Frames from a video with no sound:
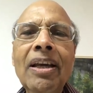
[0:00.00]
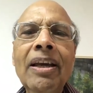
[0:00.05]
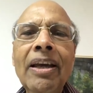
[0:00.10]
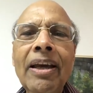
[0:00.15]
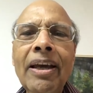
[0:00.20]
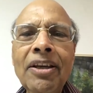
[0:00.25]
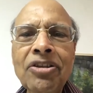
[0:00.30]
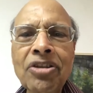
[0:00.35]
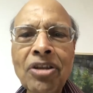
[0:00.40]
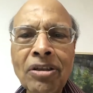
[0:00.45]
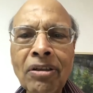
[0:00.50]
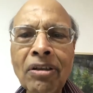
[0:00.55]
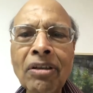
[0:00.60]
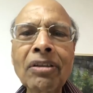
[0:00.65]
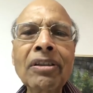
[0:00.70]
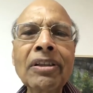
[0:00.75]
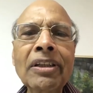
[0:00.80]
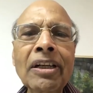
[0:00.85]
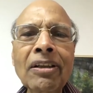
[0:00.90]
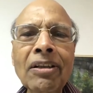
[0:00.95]
a general
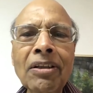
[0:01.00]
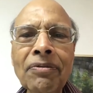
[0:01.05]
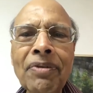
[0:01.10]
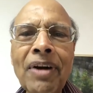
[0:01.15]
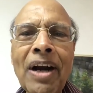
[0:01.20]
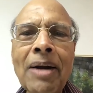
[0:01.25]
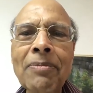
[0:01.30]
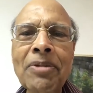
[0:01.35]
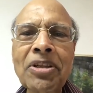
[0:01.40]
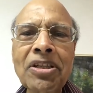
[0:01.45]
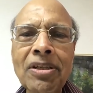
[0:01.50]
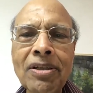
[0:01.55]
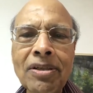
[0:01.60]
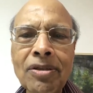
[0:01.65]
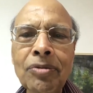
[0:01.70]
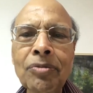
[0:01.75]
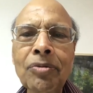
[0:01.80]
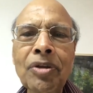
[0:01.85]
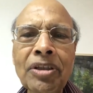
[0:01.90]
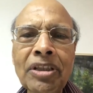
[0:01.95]
clinical pharmacist
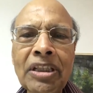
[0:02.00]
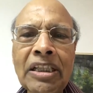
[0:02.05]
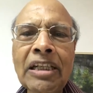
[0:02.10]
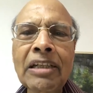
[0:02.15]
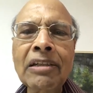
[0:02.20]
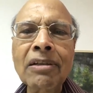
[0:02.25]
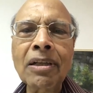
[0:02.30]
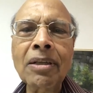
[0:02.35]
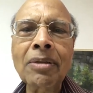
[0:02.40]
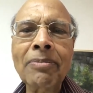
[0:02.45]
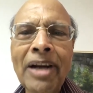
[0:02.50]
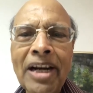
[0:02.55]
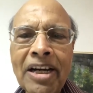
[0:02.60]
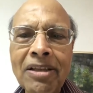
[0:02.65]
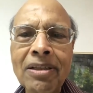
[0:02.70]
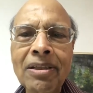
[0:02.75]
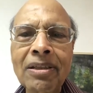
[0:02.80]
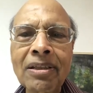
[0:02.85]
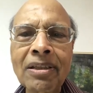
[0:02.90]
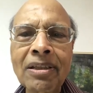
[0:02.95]
to work in internal
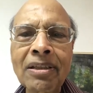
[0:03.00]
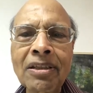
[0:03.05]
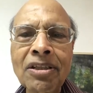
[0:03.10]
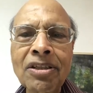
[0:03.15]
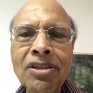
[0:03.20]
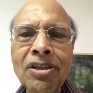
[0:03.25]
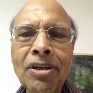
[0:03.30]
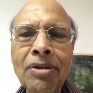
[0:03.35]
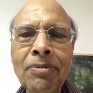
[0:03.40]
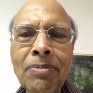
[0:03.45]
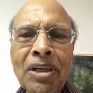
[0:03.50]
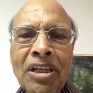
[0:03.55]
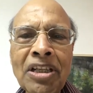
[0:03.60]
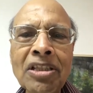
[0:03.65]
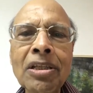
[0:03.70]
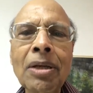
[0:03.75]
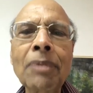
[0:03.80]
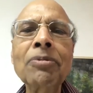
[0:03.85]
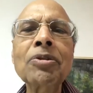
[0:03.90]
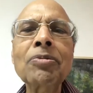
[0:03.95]
medicine instead of being
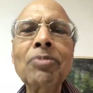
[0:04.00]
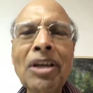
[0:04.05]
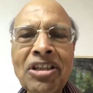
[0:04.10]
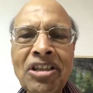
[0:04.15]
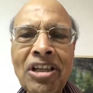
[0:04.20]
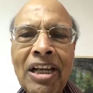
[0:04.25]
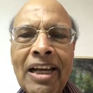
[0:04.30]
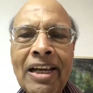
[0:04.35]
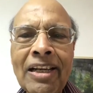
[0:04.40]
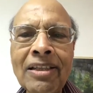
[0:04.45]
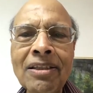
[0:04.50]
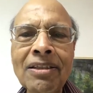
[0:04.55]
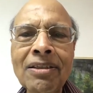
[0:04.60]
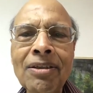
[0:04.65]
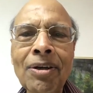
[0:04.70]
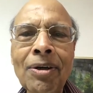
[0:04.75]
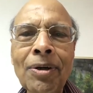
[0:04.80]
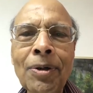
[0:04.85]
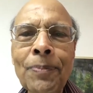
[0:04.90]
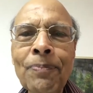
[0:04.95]
subspecialized.
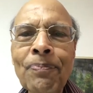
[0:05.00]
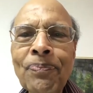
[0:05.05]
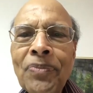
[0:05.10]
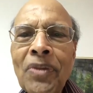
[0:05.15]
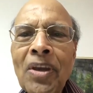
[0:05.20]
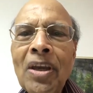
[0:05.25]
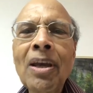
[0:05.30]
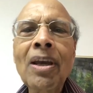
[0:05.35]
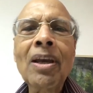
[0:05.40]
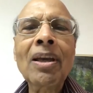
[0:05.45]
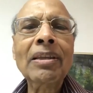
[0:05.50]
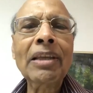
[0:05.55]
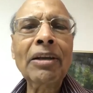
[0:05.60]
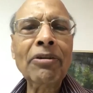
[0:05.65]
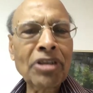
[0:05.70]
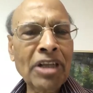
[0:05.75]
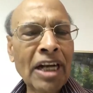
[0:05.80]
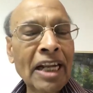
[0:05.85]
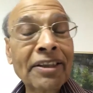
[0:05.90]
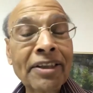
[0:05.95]
So there
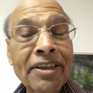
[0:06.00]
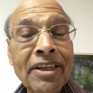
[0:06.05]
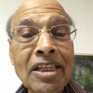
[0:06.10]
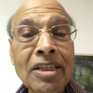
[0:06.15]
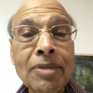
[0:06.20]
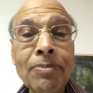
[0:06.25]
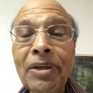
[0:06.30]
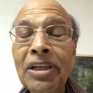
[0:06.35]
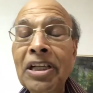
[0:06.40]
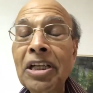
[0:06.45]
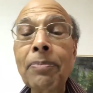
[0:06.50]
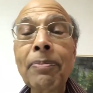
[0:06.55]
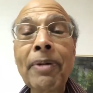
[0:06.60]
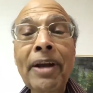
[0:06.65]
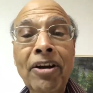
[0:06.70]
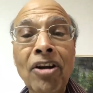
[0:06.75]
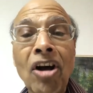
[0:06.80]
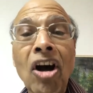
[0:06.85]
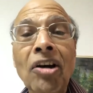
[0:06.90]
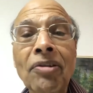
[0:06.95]
was another risk, but it
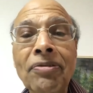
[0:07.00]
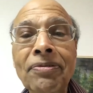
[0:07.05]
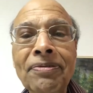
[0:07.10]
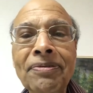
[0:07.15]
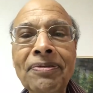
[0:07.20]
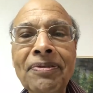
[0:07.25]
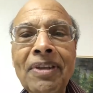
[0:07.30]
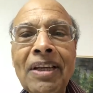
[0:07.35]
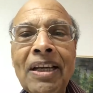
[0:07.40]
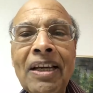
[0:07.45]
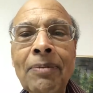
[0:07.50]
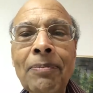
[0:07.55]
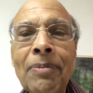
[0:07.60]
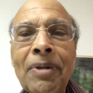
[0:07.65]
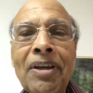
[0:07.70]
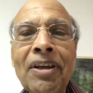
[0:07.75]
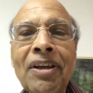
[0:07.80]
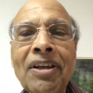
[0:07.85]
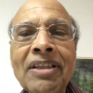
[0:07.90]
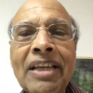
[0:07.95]
paid off
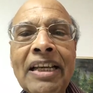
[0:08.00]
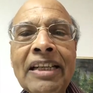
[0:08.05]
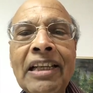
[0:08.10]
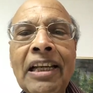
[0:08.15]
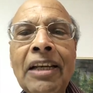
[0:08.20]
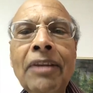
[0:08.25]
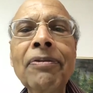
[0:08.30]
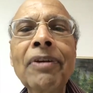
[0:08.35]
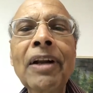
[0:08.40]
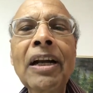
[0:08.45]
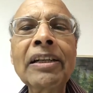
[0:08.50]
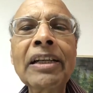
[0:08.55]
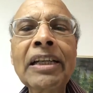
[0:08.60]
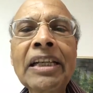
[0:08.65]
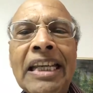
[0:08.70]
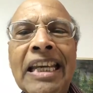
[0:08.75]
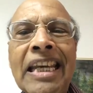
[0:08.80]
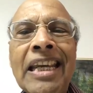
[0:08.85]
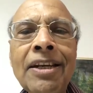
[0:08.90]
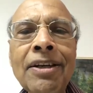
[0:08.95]
because I really felt a
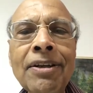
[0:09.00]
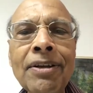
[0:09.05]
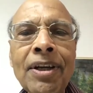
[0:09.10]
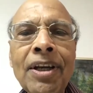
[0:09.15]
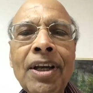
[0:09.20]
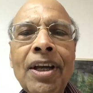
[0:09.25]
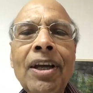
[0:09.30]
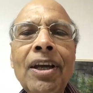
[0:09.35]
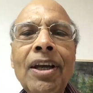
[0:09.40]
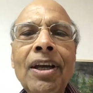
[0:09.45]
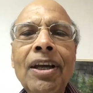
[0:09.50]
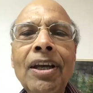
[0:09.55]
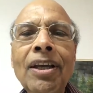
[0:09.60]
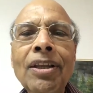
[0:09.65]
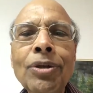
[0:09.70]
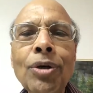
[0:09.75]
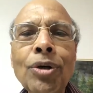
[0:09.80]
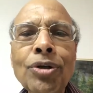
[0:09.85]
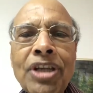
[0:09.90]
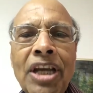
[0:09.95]
need in
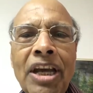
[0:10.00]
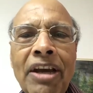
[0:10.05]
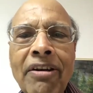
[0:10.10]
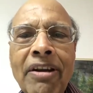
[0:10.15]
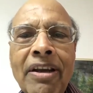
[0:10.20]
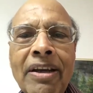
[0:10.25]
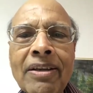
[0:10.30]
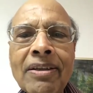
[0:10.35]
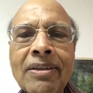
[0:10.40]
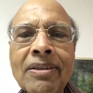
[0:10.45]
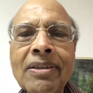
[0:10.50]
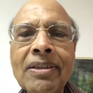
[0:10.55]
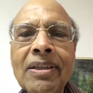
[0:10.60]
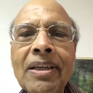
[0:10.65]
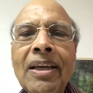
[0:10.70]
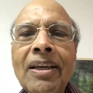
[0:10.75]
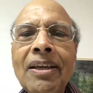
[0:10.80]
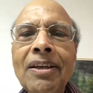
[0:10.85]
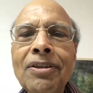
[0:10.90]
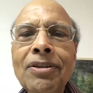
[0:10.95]
those areas.
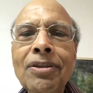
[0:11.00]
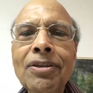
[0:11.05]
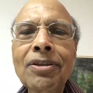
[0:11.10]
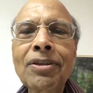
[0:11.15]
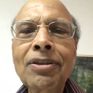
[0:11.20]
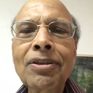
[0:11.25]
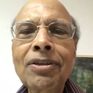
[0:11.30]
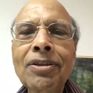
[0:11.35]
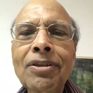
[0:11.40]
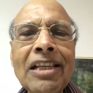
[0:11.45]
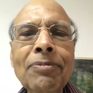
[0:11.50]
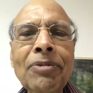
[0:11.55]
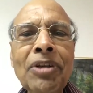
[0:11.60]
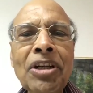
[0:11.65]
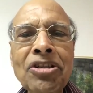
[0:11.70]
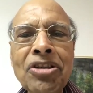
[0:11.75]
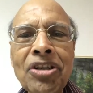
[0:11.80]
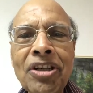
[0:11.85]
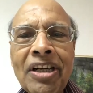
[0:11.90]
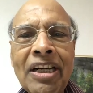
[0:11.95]
So that has been a
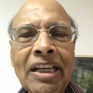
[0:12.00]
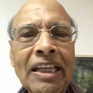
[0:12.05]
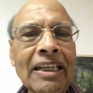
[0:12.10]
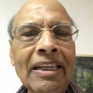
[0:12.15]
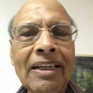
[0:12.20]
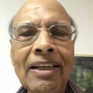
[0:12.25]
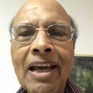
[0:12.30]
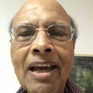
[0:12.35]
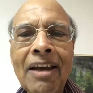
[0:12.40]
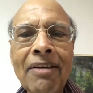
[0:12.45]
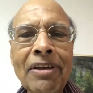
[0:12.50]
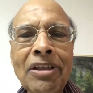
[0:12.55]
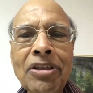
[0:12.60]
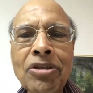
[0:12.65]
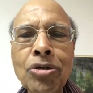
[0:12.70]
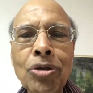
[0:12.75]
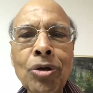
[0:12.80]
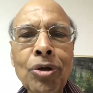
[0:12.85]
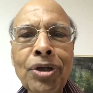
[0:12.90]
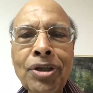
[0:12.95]
journey, and I've
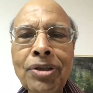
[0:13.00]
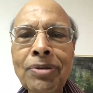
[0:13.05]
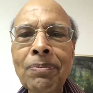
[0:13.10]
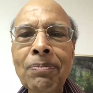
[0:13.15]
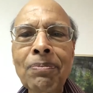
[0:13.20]
enjoyed